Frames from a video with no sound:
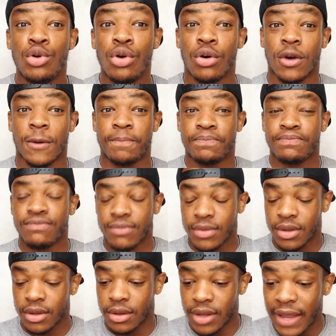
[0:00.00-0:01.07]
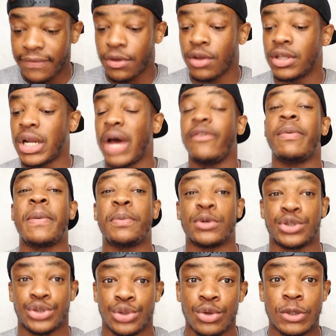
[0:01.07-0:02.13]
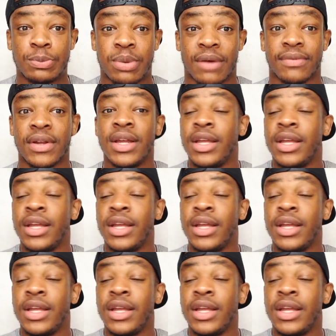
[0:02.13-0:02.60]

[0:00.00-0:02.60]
Look, you have to go into other people's shoes, bruv.